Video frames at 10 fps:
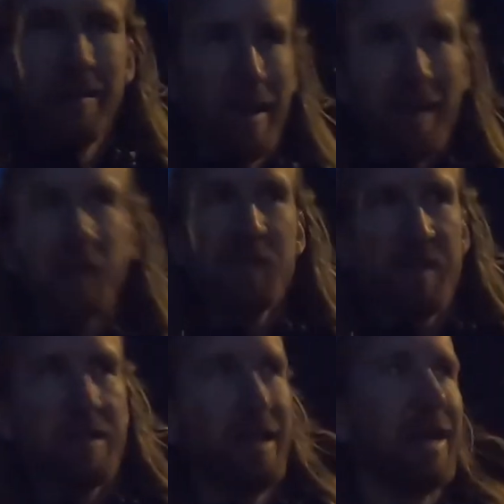at least for
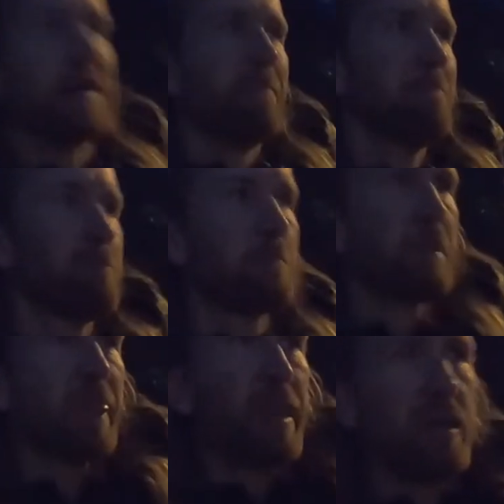tonight,
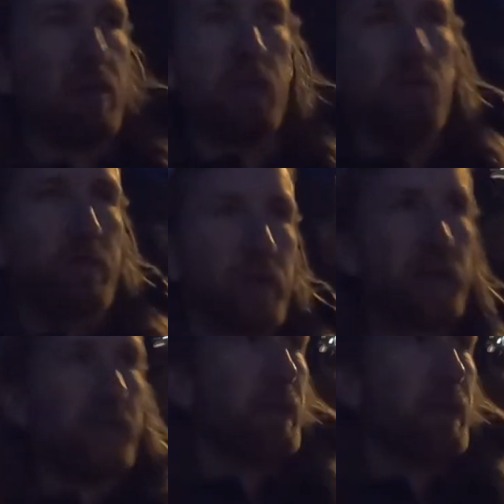the University of